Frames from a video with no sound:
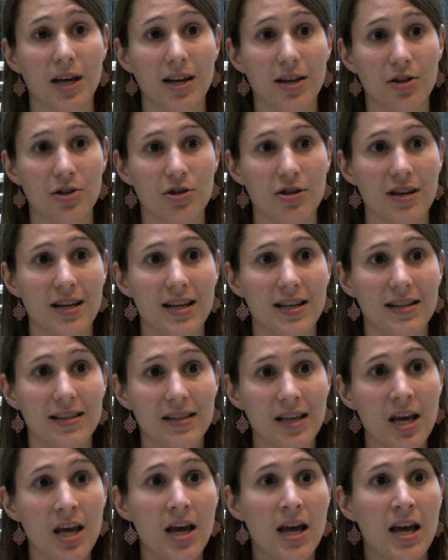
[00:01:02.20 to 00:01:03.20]
countries.
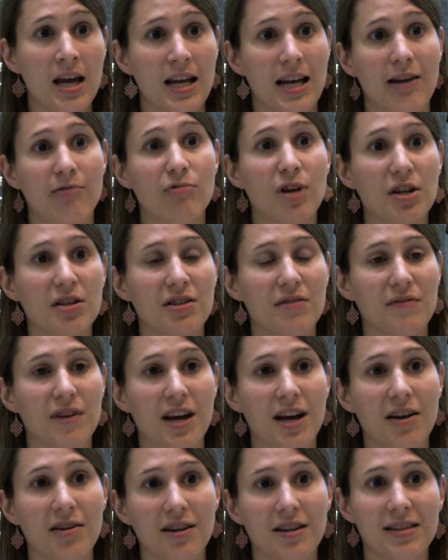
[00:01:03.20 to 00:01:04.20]
Now,
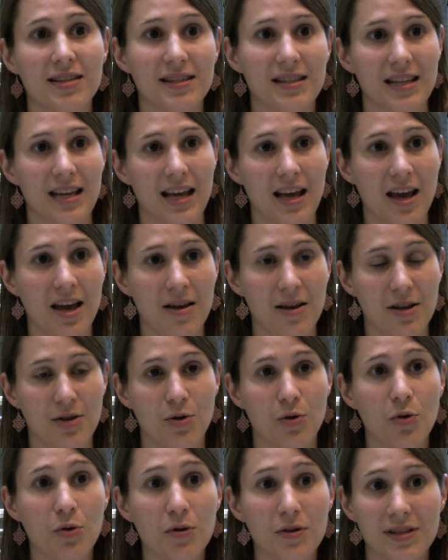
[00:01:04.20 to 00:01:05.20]
rotavirus
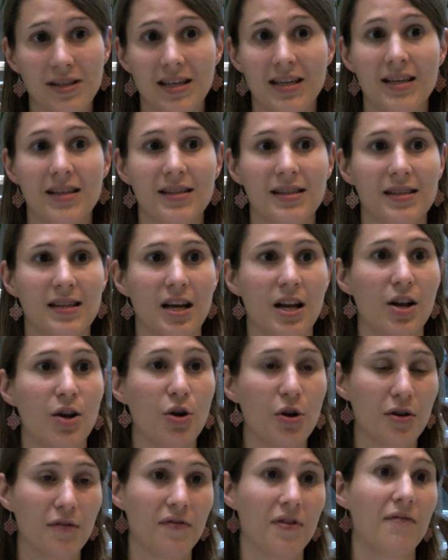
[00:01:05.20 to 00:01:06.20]
causes a
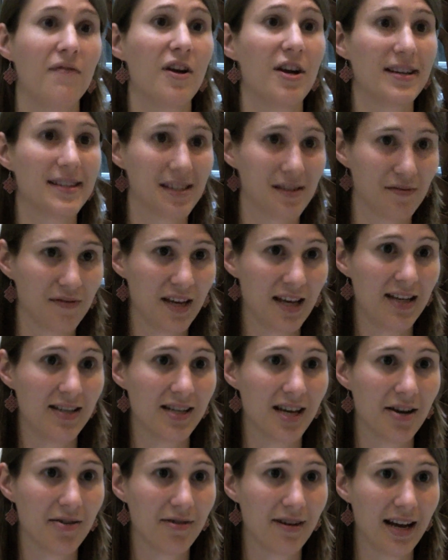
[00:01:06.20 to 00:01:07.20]
lot of the very severe
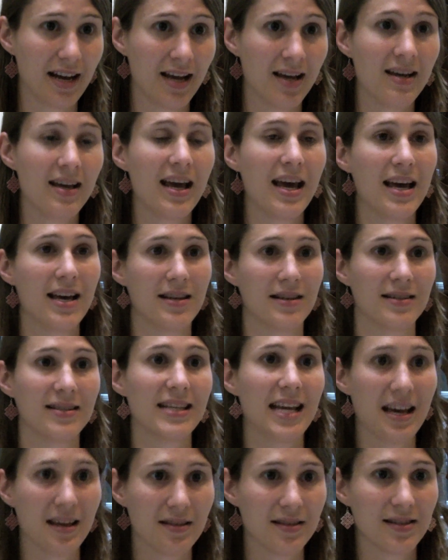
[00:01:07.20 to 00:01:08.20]
diarrhea and
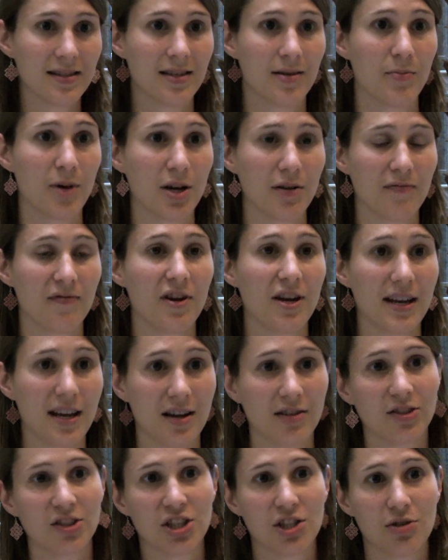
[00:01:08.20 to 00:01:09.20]
deaths among very
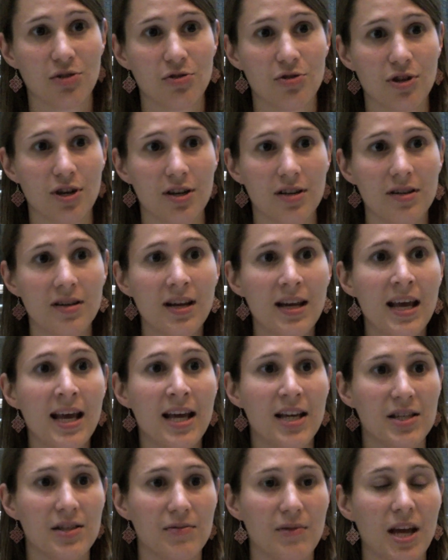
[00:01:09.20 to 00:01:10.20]
young children.
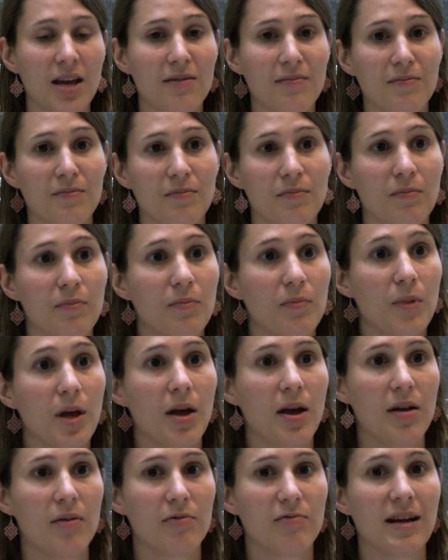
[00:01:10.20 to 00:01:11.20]

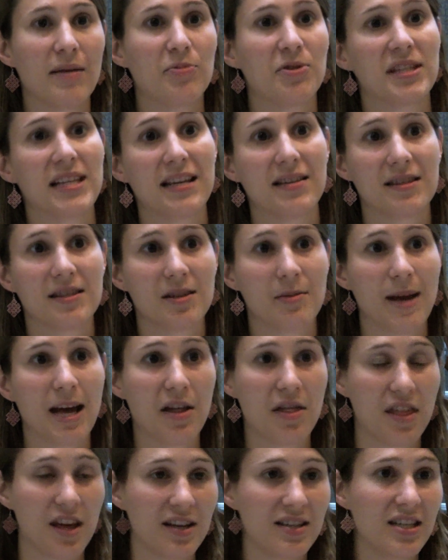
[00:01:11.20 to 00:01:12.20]
Represents
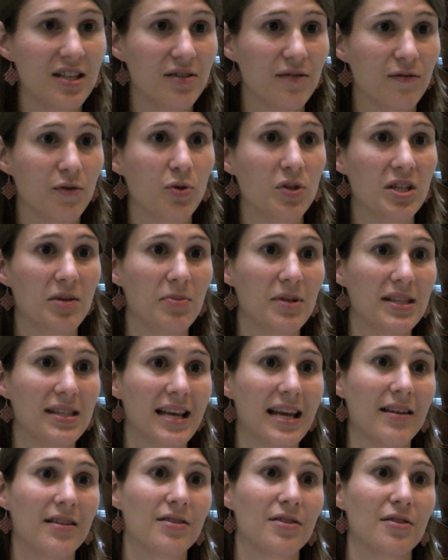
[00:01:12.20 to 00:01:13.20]
about 30 to
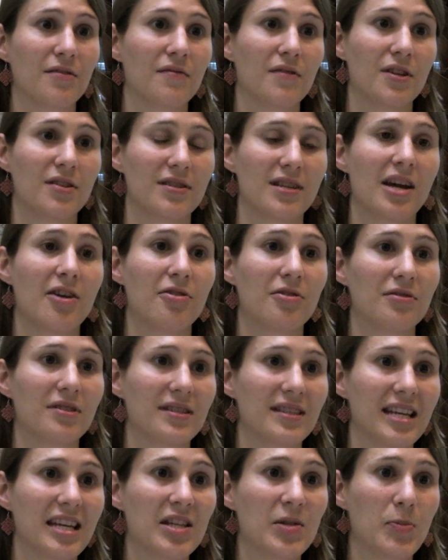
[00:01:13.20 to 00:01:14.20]
40% of the diarrheal
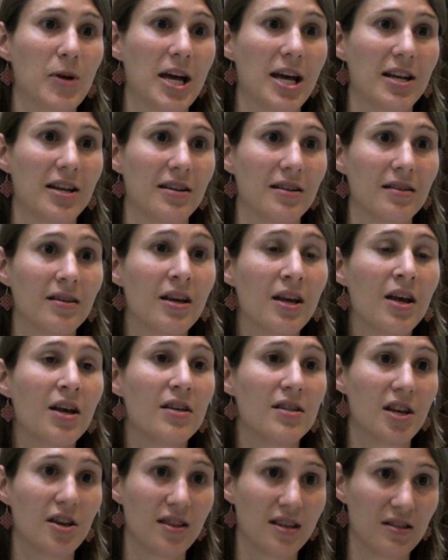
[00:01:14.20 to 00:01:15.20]
disease burden.
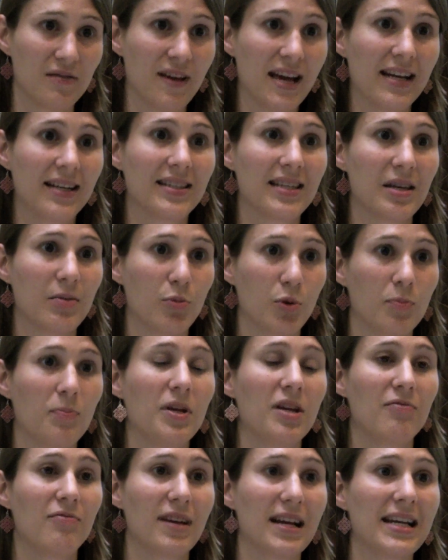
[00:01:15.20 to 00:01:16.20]
So this vaccine would
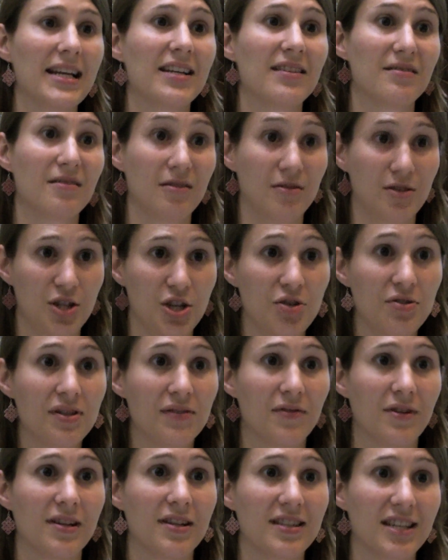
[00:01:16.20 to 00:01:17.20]
be really a
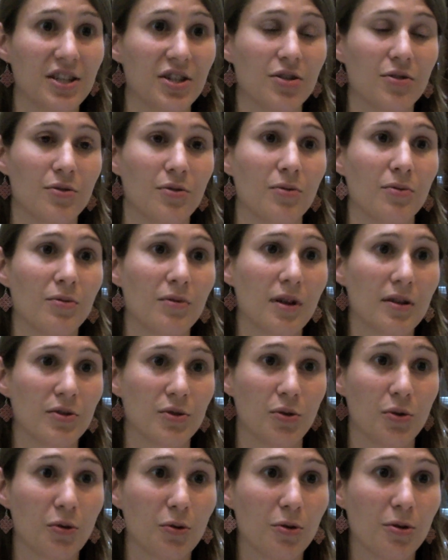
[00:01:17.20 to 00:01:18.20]
useful additional
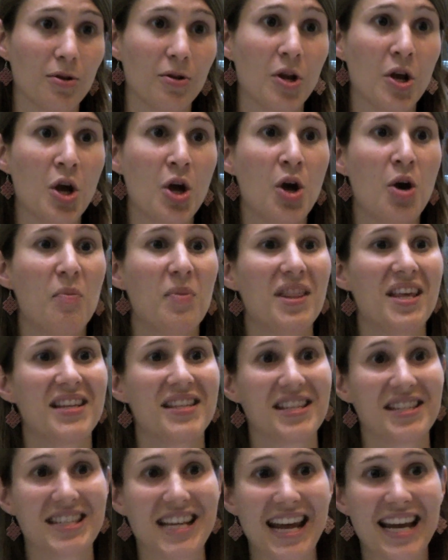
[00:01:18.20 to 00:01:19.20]
tool. But
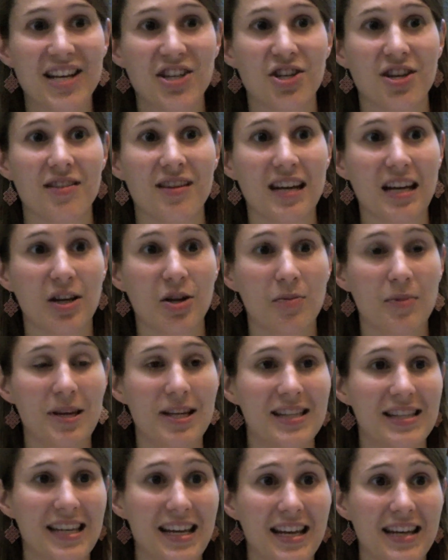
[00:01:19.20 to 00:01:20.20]
there's a danger that it could be
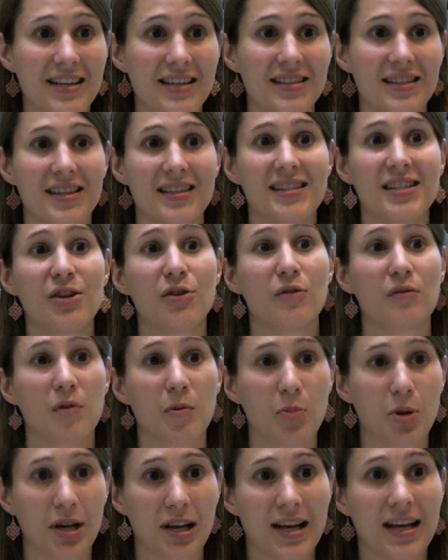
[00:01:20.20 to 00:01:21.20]
seen as a silver
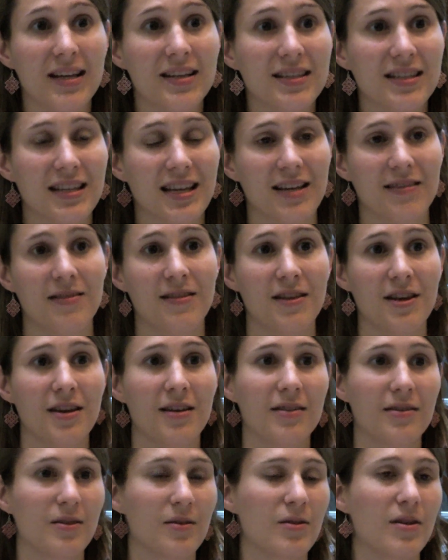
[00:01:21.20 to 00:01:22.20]
bullet and
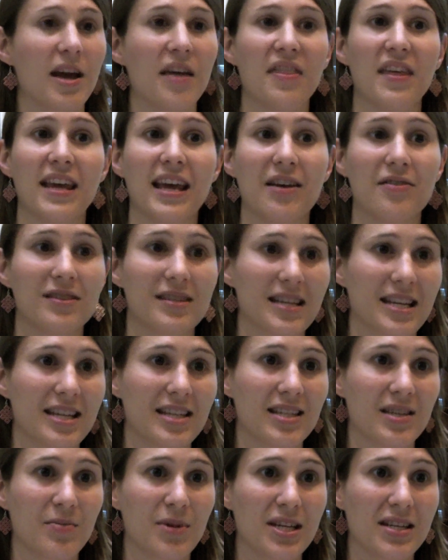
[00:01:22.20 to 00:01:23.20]
that nothing else
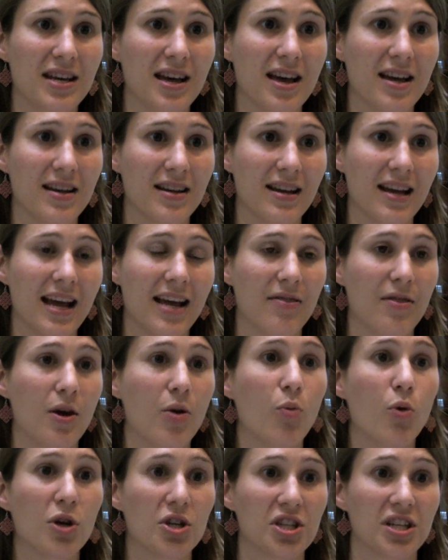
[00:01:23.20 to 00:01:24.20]
needs to be done, and
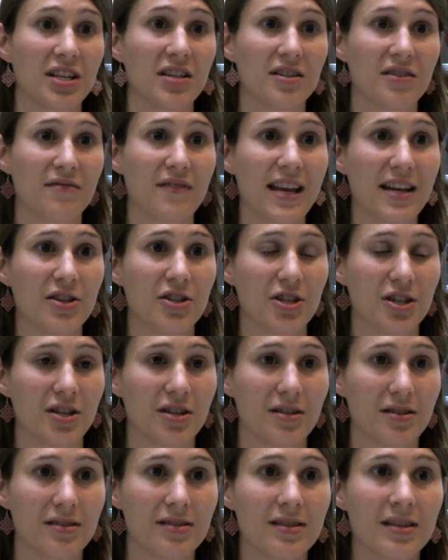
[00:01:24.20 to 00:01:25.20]
that WASH
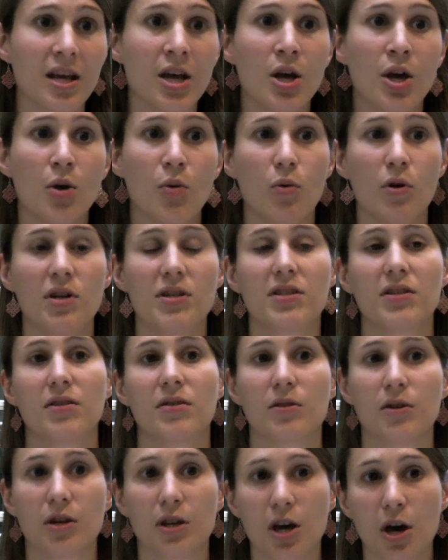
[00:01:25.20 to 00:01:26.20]
interventions would
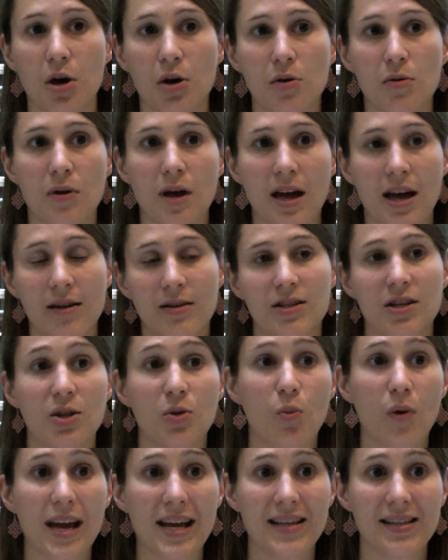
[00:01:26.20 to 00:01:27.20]
go to
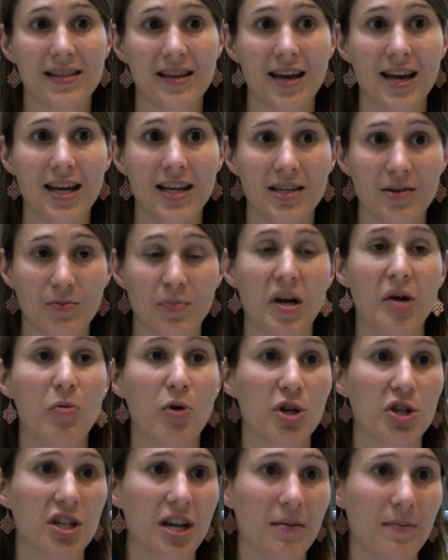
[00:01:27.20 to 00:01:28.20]
the wayside. And by
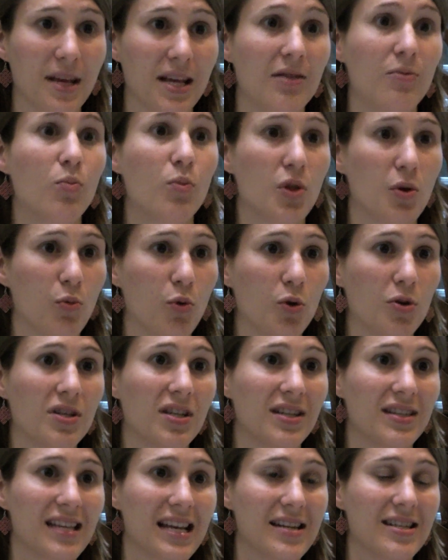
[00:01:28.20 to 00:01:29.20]
WASH I mean the
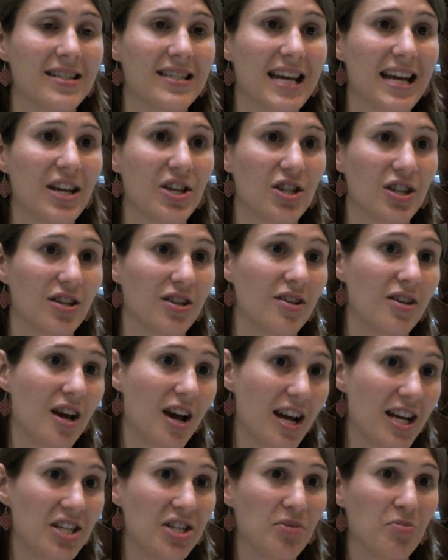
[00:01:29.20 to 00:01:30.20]
water, sanitation and
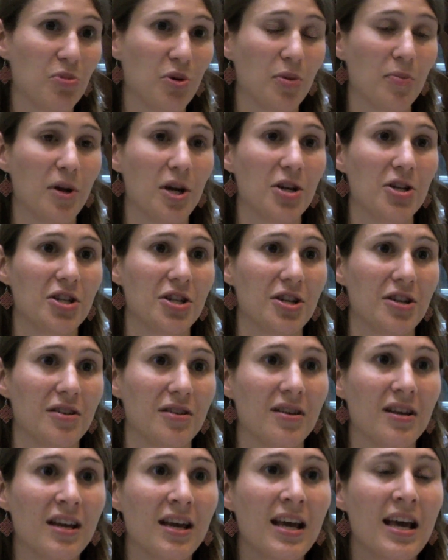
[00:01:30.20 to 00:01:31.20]
hygiene
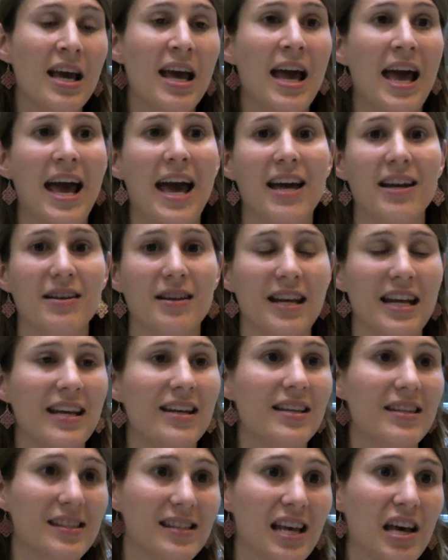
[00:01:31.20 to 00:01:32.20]
promotion. And in
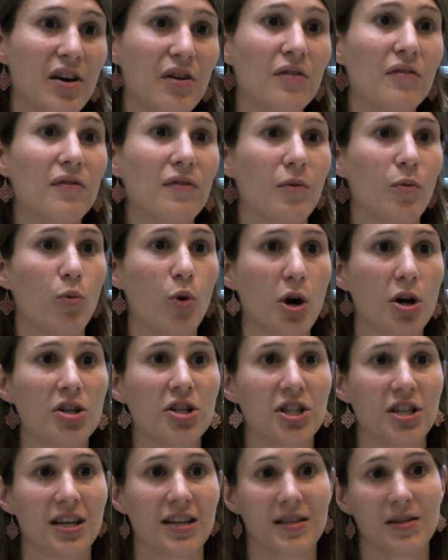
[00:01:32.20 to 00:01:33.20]
itself,
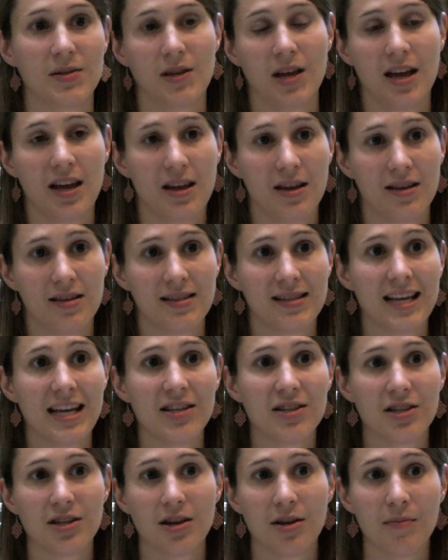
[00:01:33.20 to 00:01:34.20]
WASH has
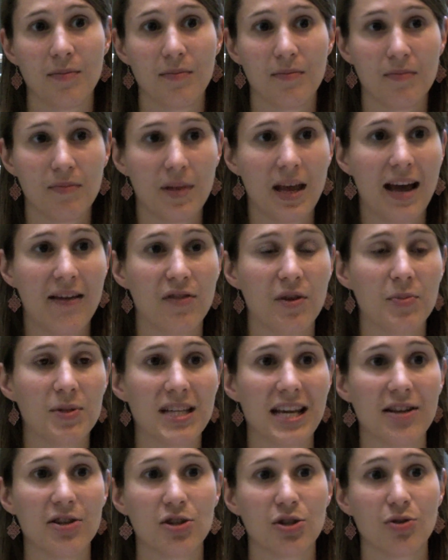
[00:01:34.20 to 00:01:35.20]
said to have the
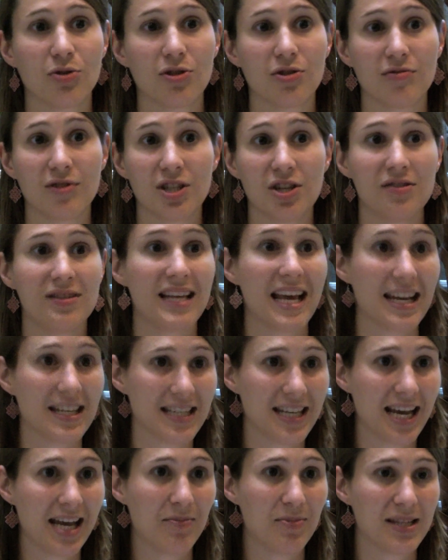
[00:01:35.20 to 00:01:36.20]
potential to reduce
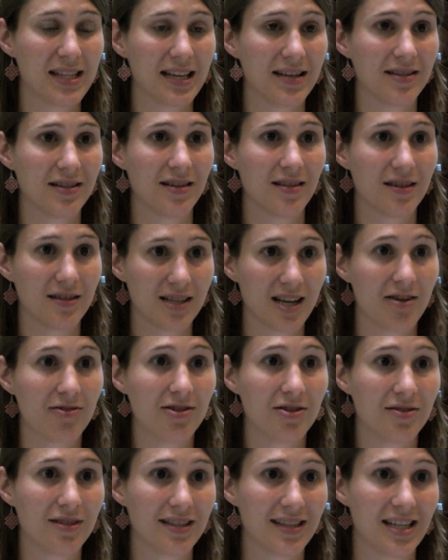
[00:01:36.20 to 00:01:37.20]
88% of the
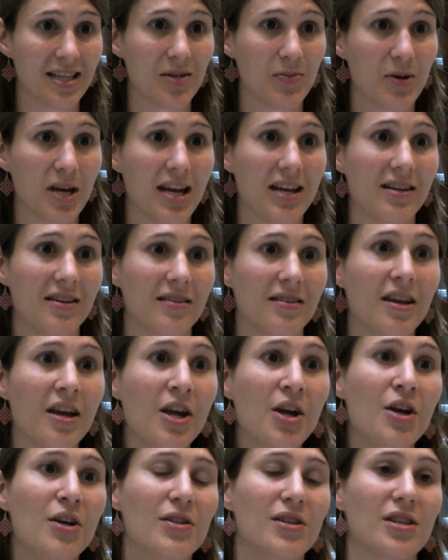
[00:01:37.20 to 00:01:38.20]
diarrheal disease burden.
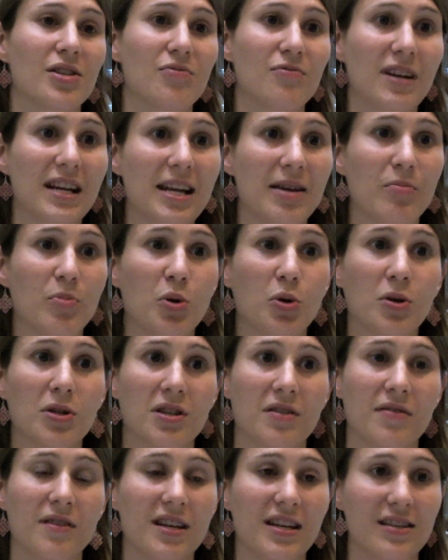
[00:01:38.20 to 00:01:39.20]
So it's really
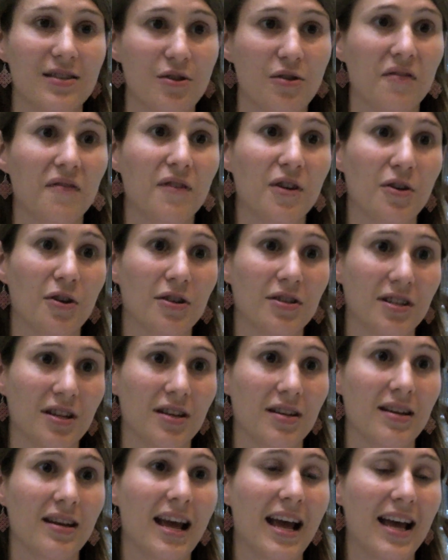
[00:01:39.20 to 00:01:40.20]
important that it's not
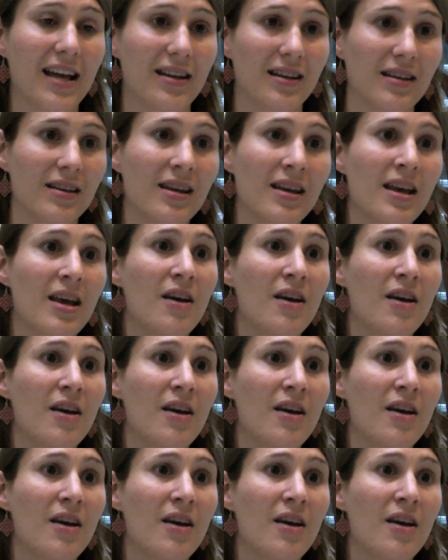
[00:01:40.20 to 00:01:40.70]
forgotten, and